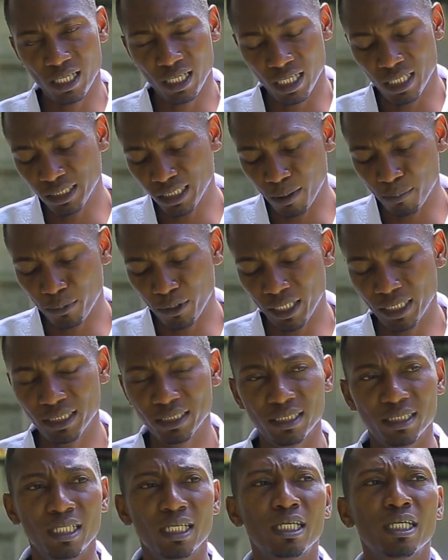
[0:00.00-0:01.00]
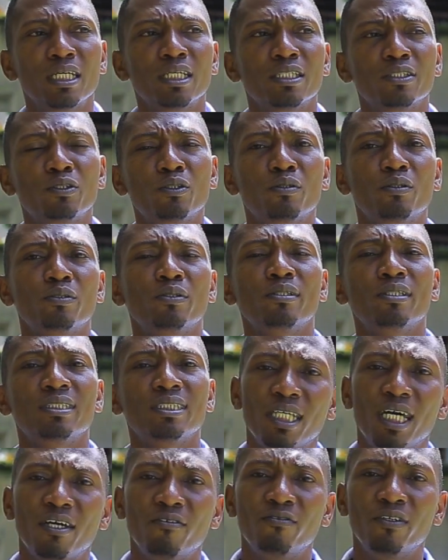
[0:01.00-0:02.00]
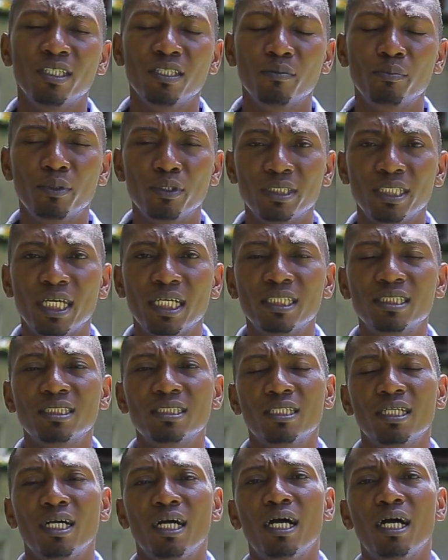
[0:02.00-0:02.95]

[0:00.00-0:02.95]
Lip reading: enterprise. So those are very important